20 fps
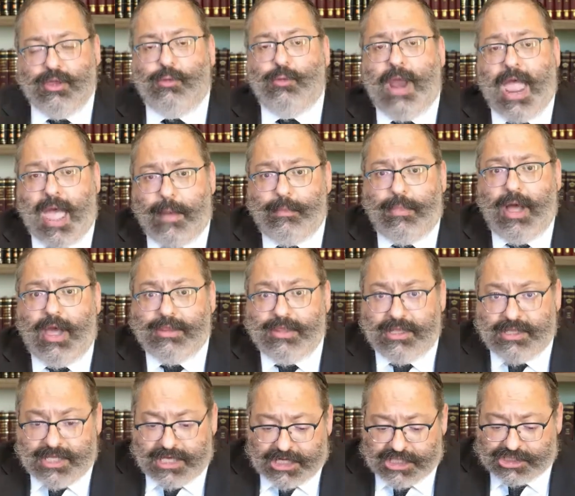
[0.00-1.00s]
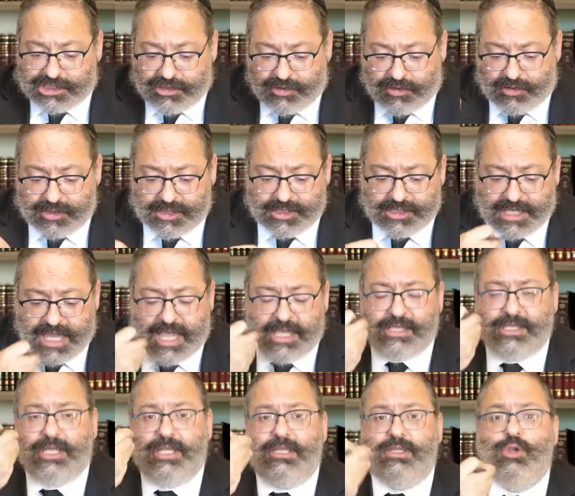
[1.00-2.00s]
rabbi, the teacher,
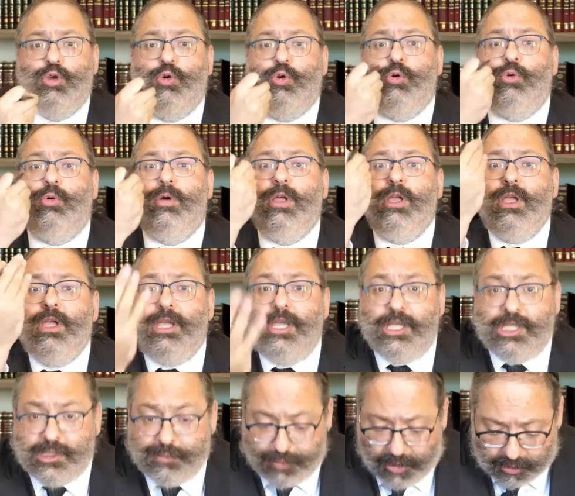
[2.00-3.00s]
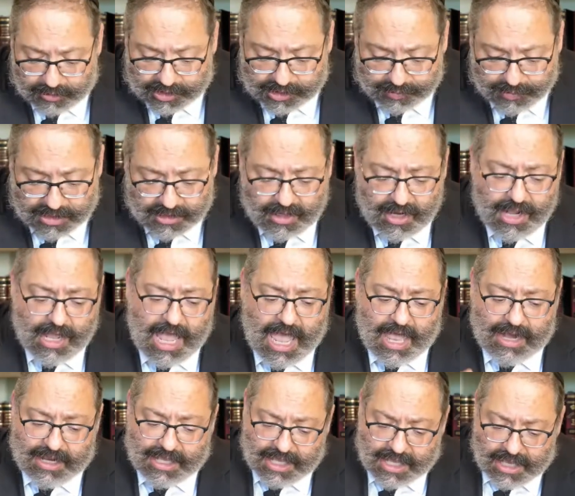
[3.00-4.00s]
says it to his spokesman,
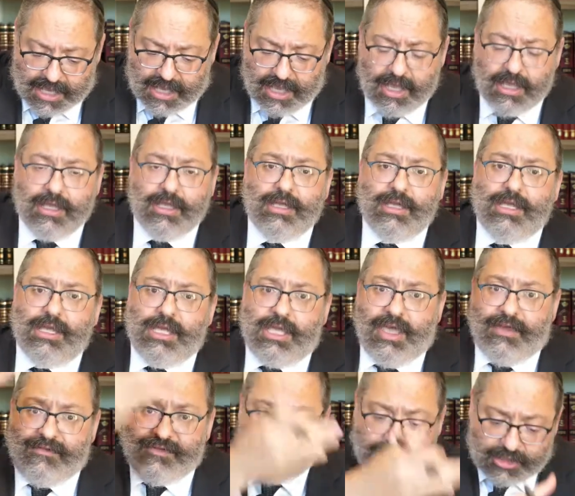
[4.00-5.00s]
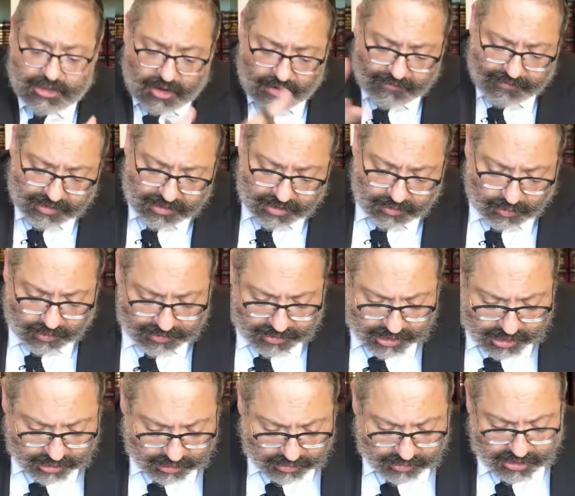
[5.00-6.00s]
and he gives it over to all
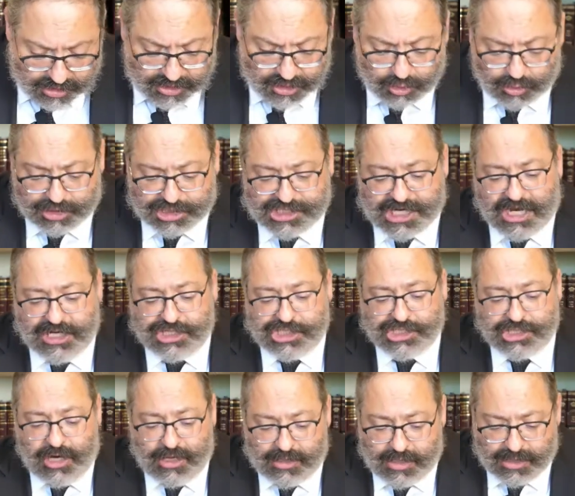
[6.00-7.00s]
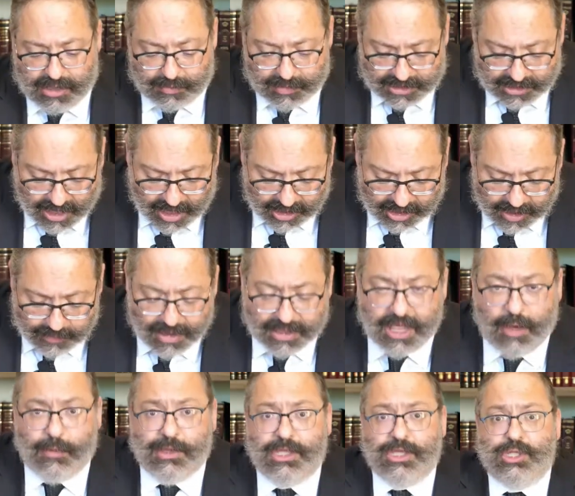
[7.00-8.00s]
the students, Ukshain Shailin Lamatargim.
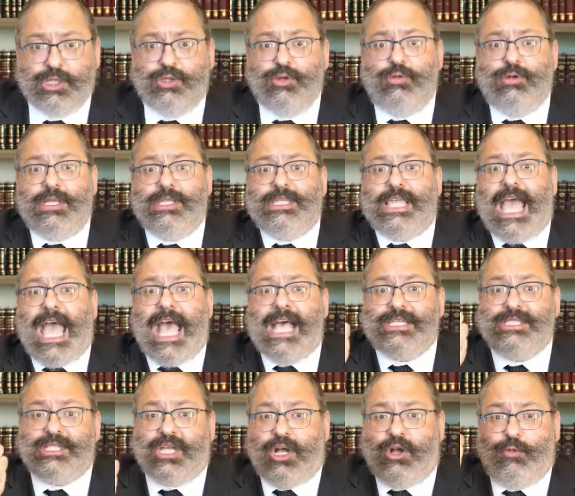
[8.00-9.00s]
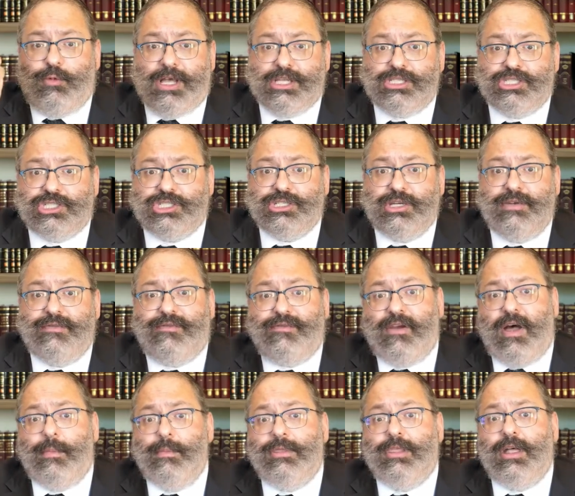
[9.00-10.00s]
And then when the students ask a question
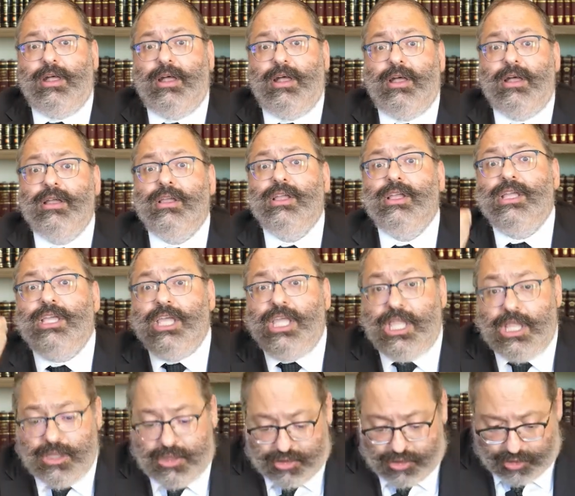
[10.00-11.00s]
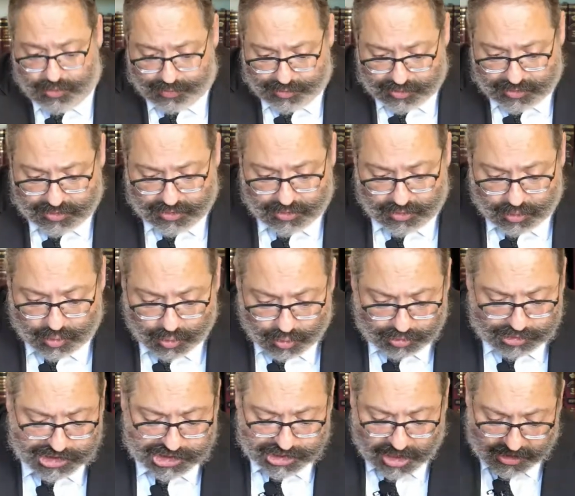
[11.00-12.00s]
from the interpreter,
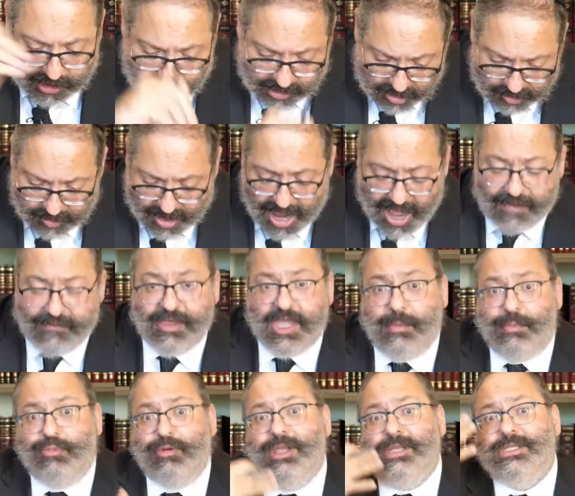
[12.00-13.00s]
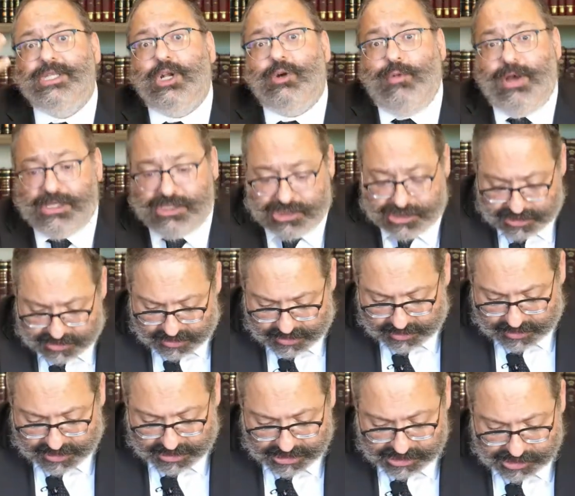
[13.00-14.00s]
who Shail Rav, he brings the question to
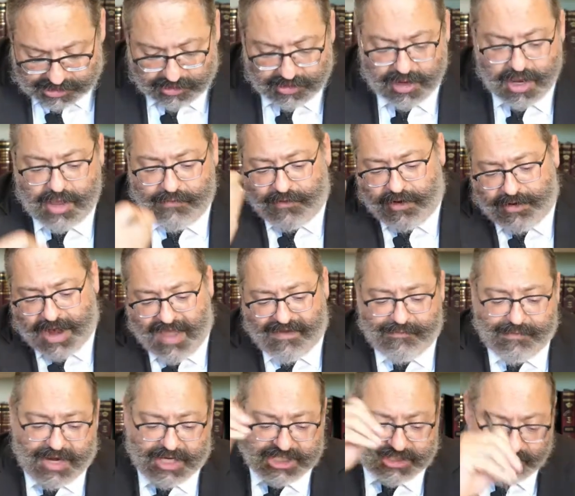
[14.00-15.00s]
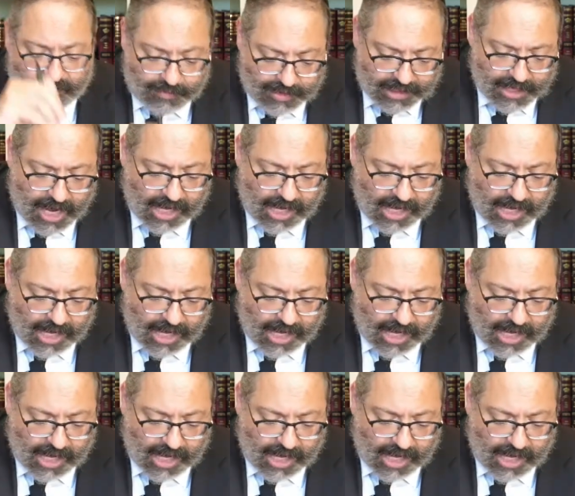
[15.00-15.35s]
the teacher, Varav Meshul